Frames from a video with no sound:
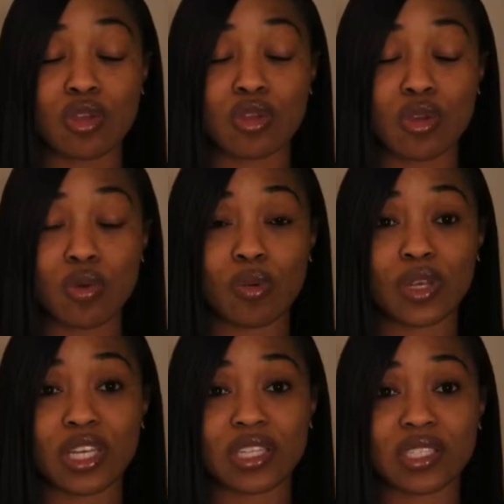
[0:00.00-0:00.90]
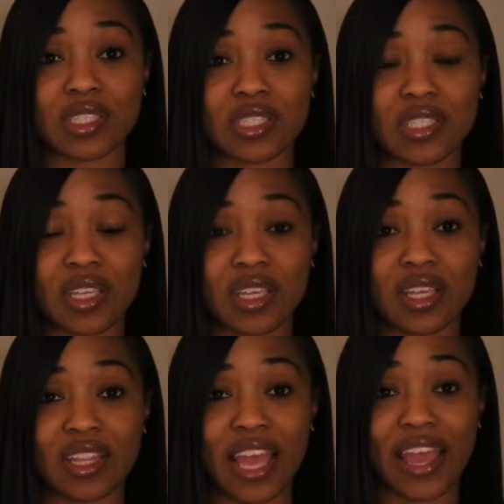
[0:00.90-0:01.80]
you will begin to
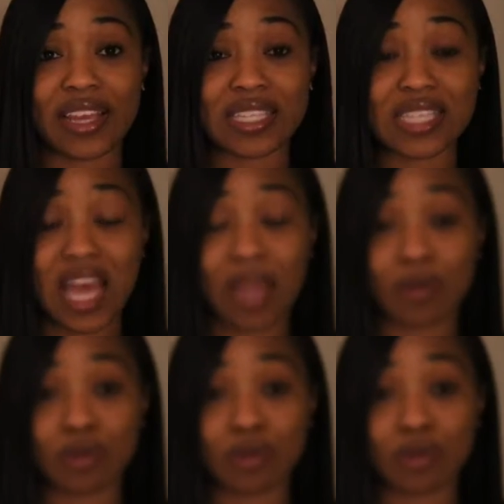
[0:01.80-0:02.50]
see that as time